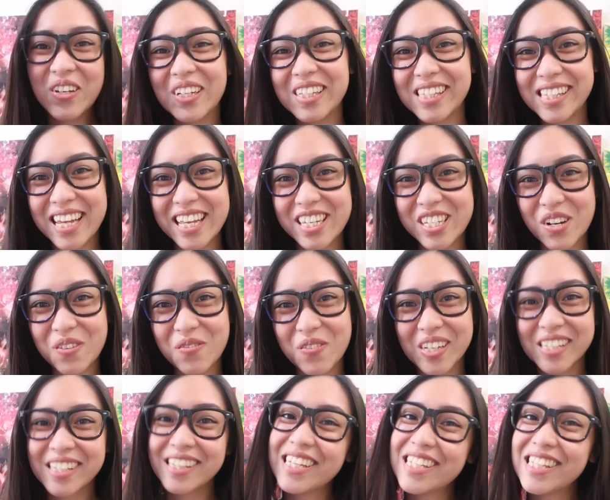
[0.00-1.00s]
Good day,
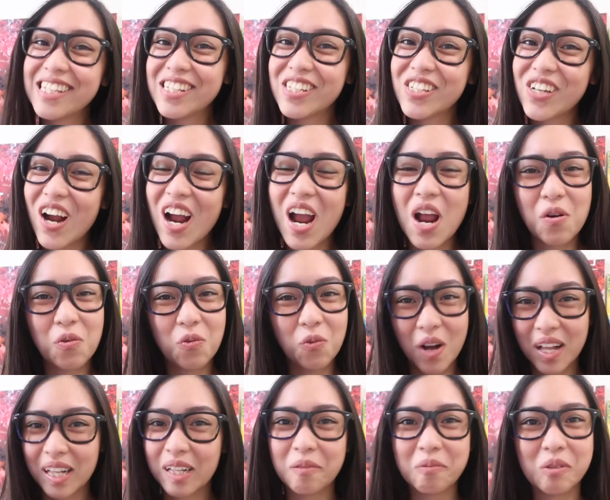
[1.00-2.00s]
JERbers. This is JER and
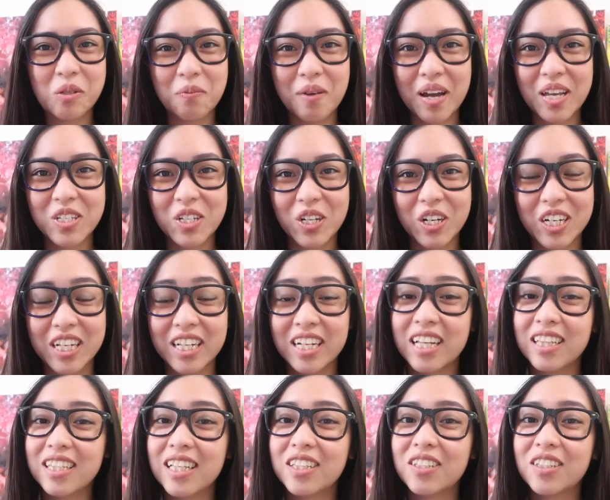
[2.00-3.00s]
welcome to my JERney.
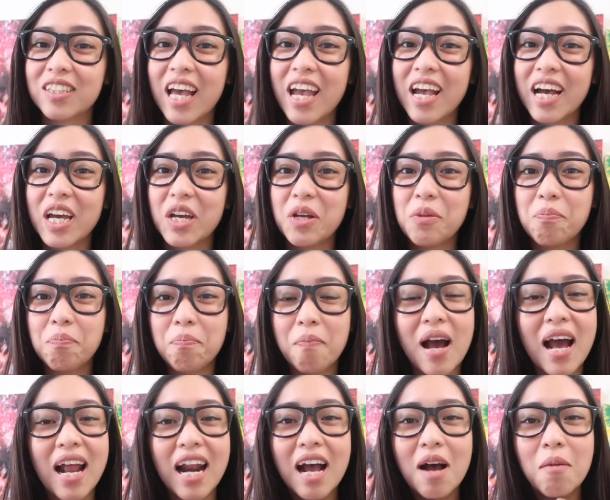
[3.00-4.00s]
Nandito tayo ngayon
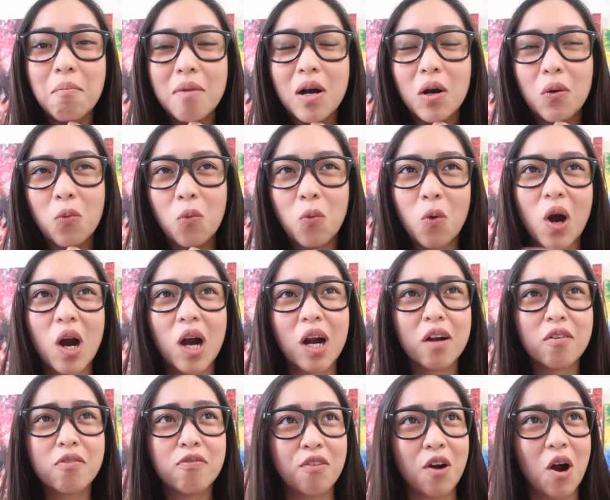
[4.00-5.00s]
para
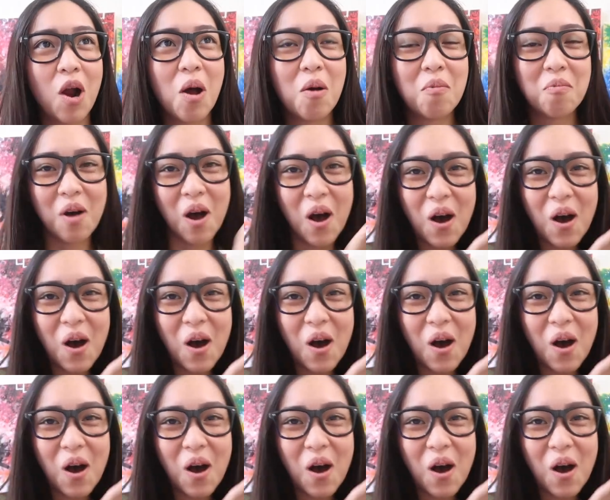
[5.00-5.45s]
mag-work from